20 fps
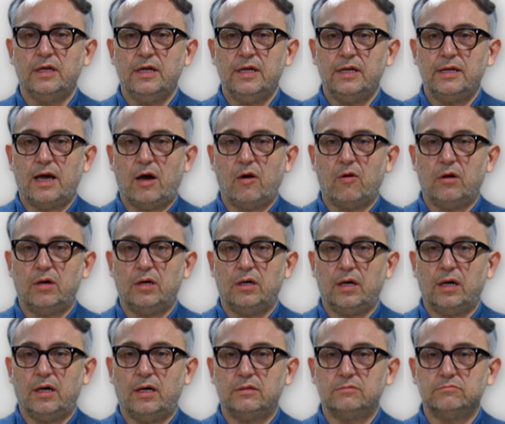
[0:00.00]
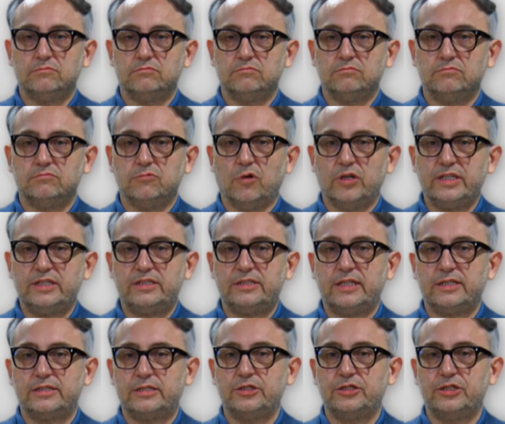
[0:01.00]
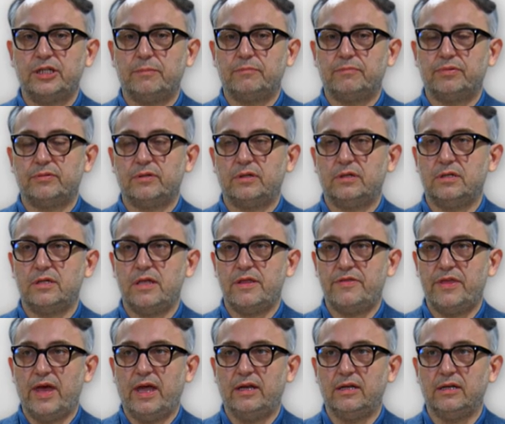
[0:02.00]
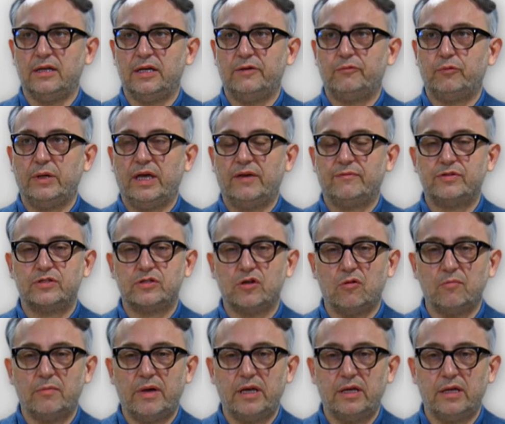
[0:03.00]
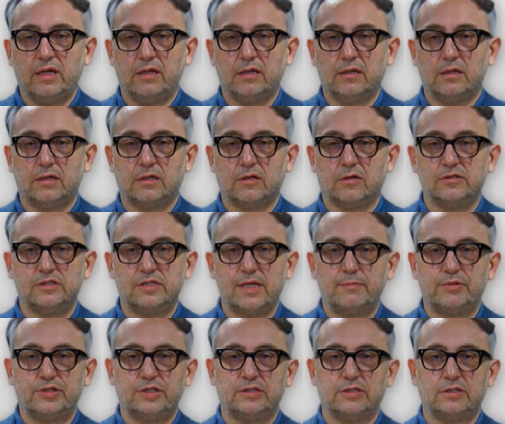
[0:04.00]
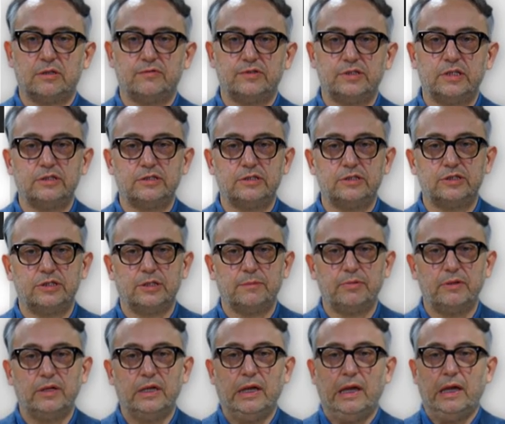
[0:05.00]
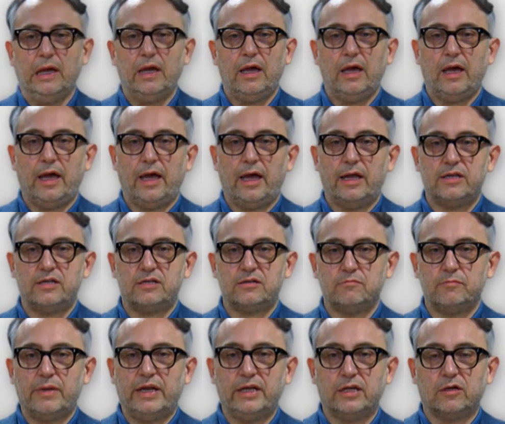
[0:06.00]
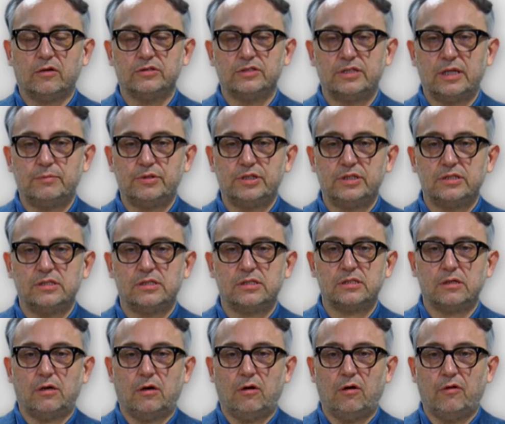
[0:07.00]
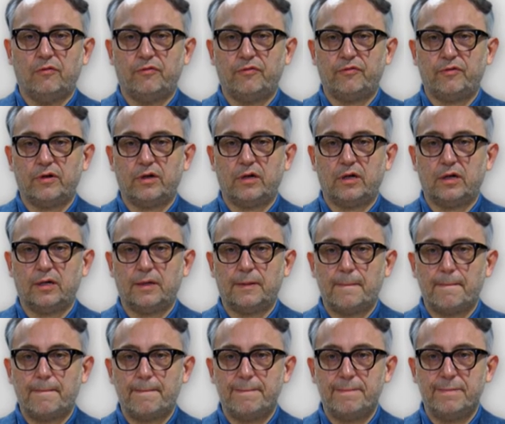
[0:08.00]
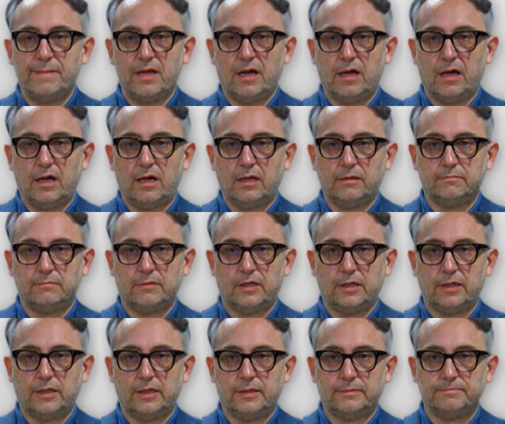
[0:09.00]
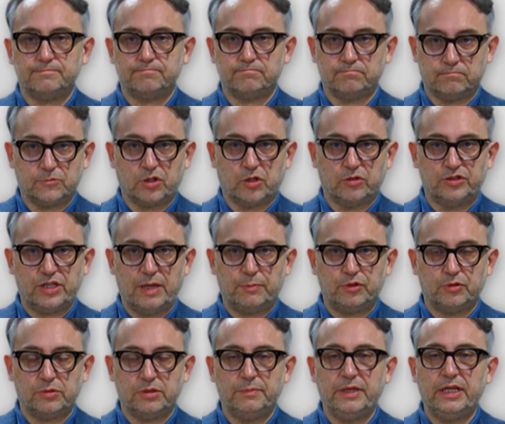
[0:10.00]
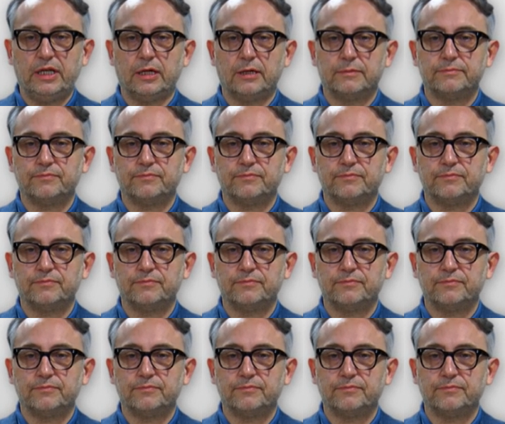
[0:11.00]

Now, uh, what is citizenship then, if we have so many conceptions of citizenship and many conceptions of their um, conceptual meaning?